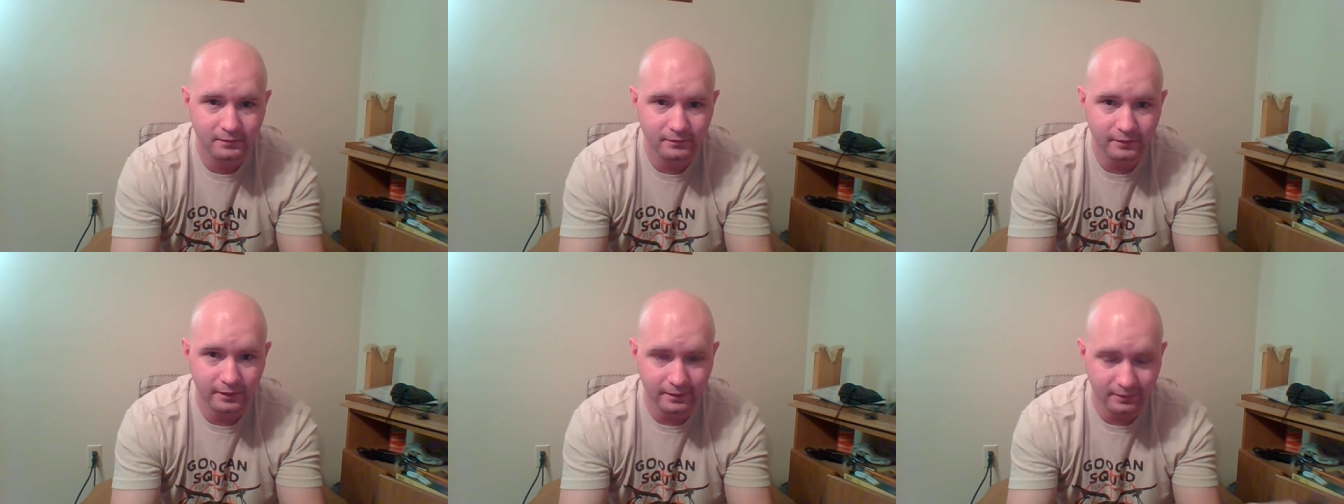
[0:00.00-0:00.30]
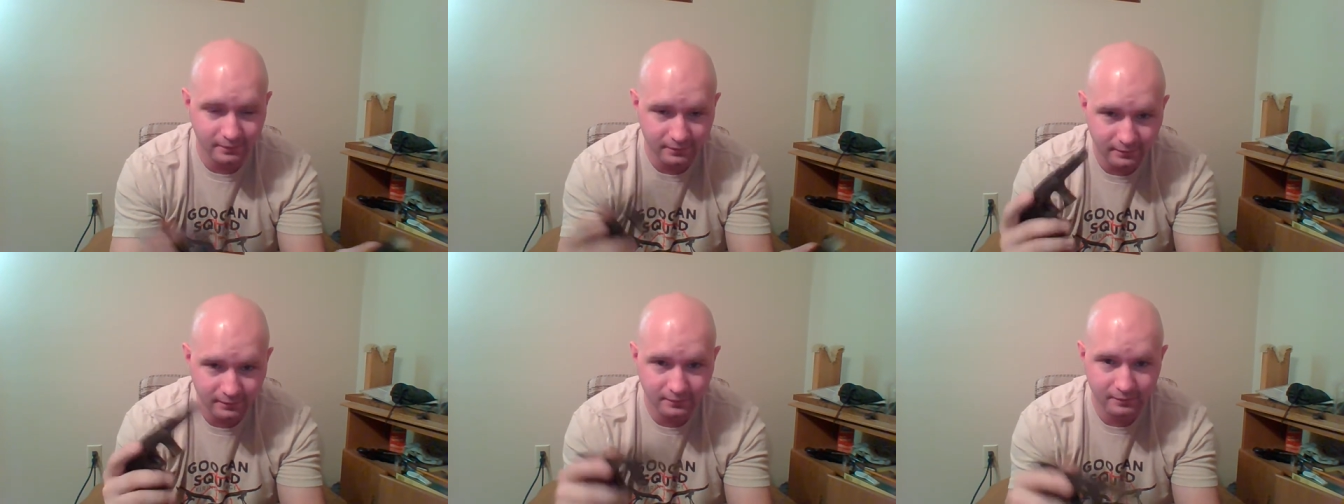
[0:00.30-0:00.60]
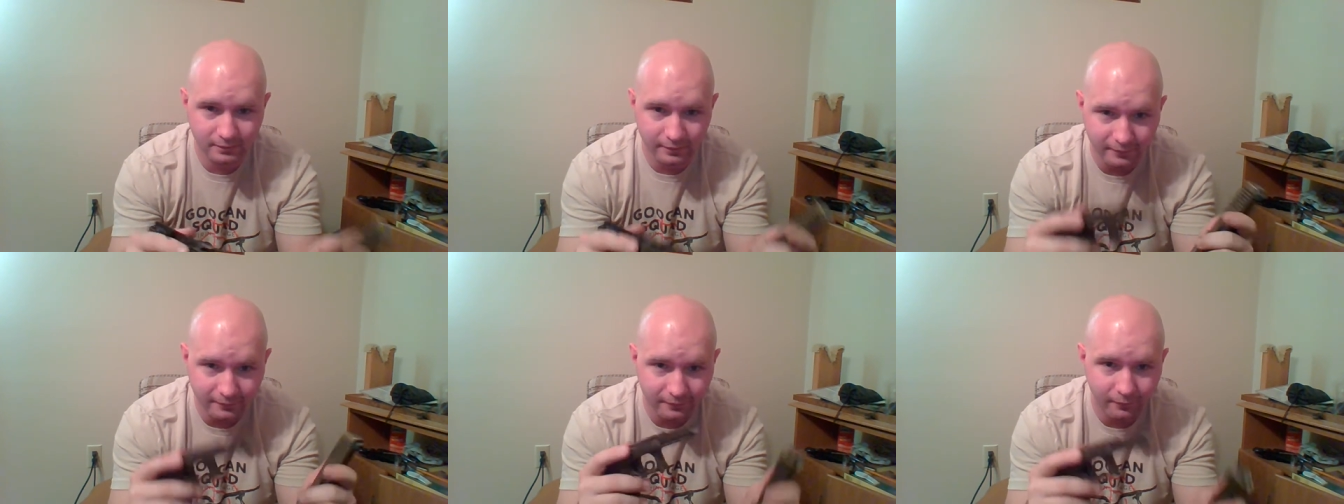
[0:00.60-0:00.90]
Like, it
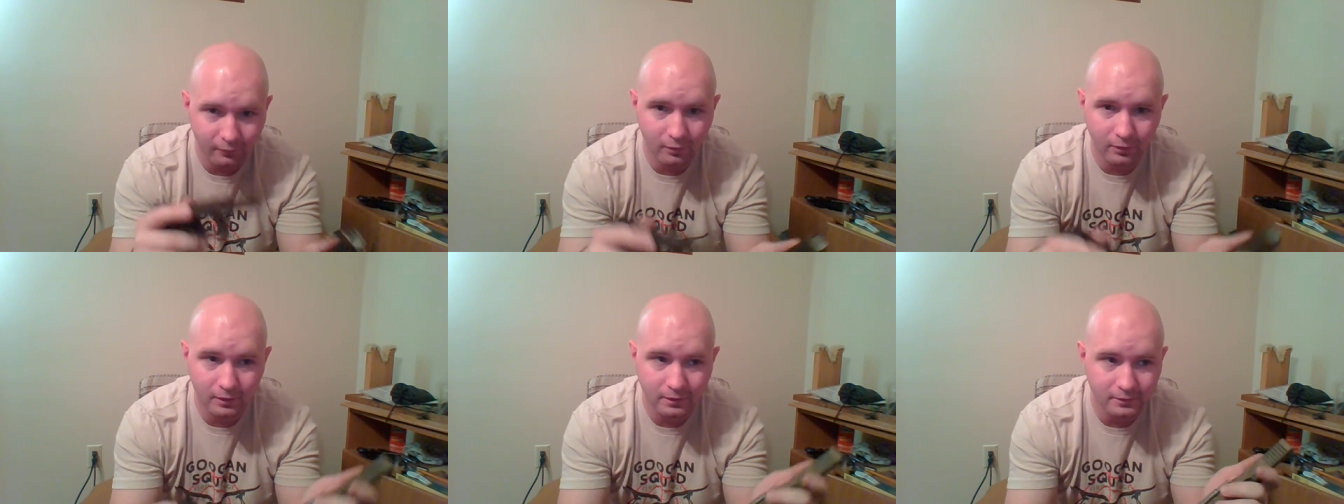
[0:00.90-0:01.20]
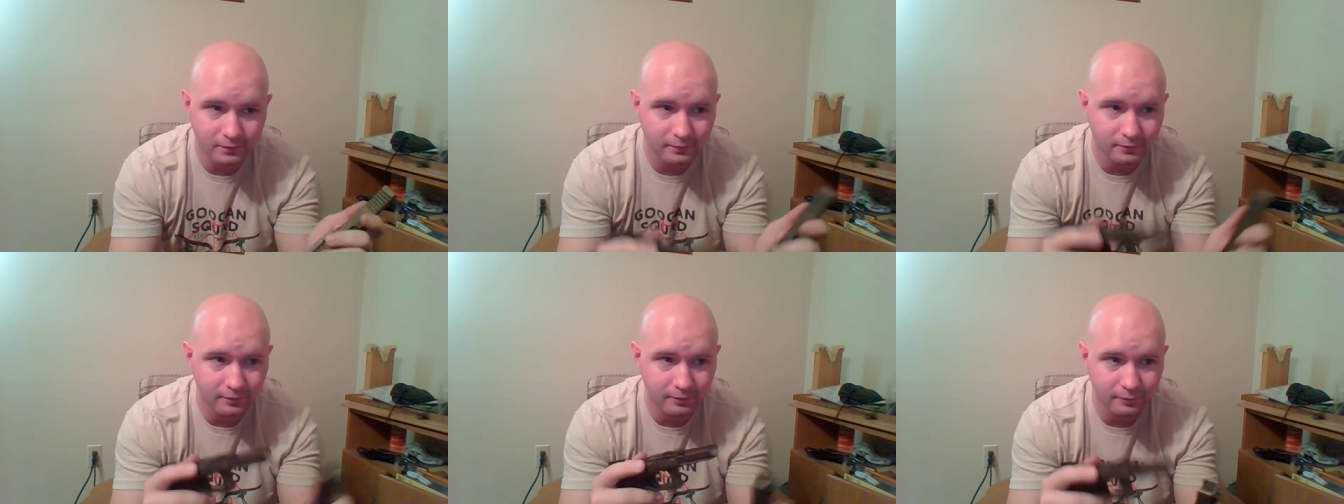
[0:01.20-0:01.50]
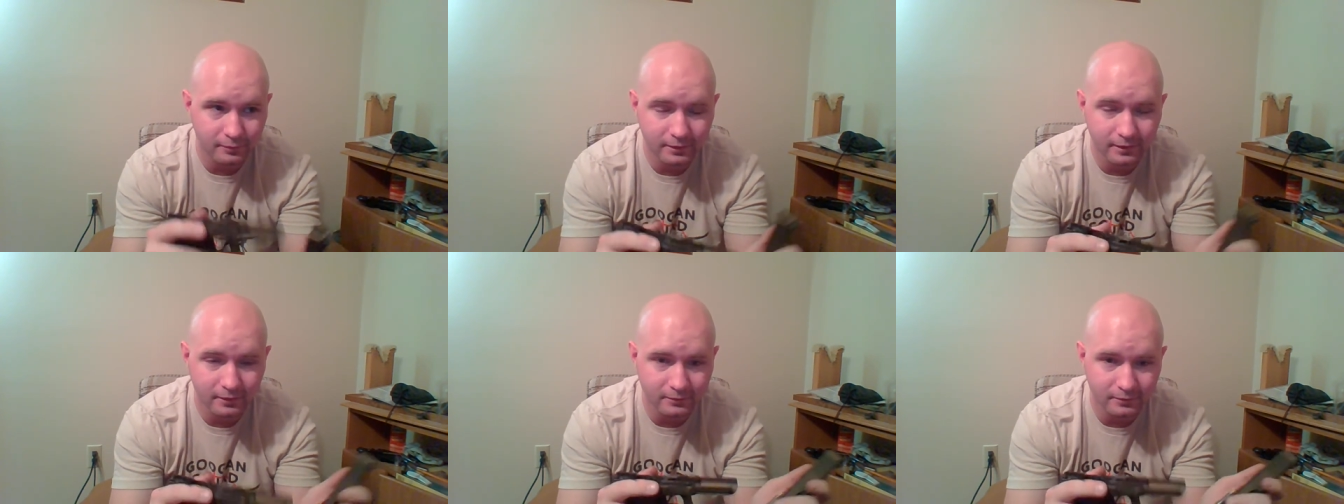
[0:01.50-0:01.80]
was like 400 and
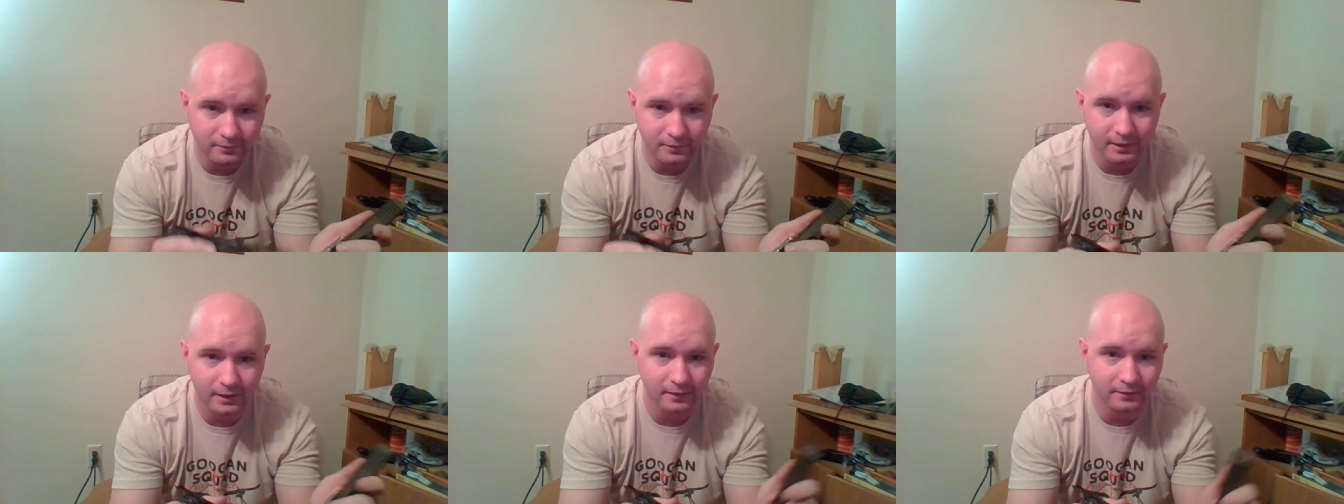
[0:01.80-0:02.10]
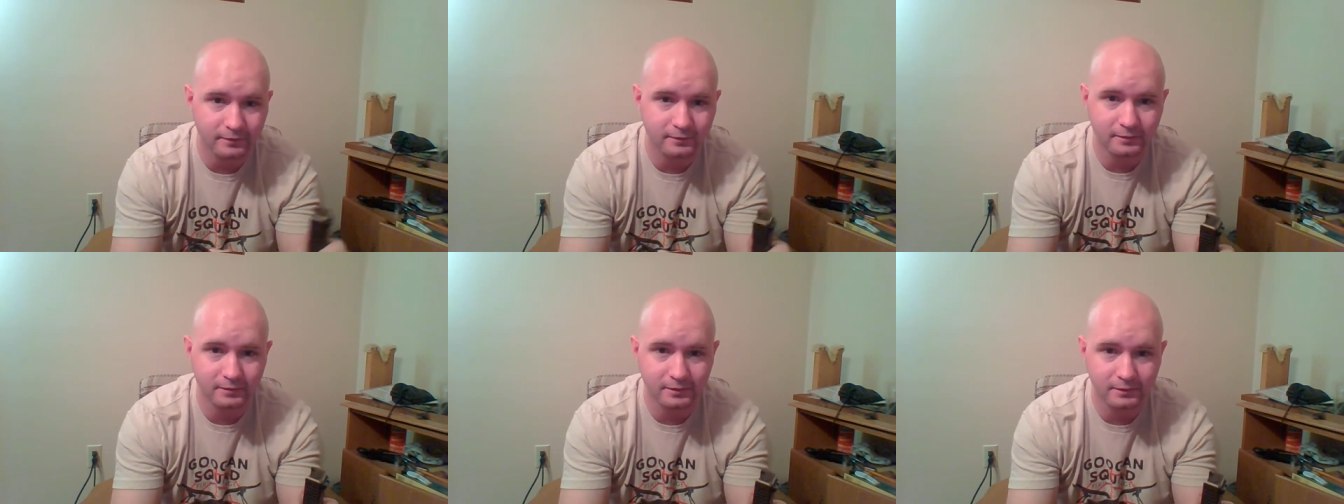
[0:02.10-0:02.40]
300 rounds.